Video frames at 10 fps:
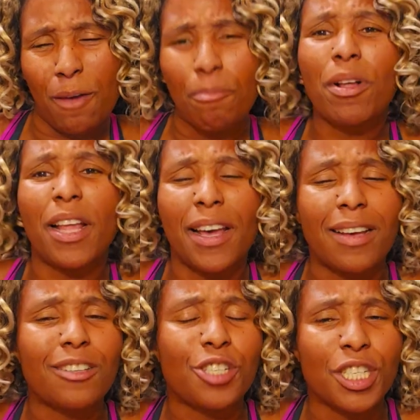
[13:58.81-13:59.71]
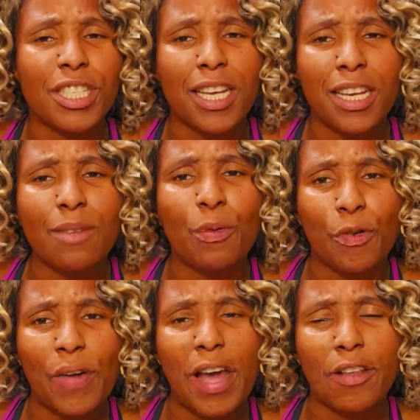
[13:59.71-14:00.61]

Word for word: but like she did provide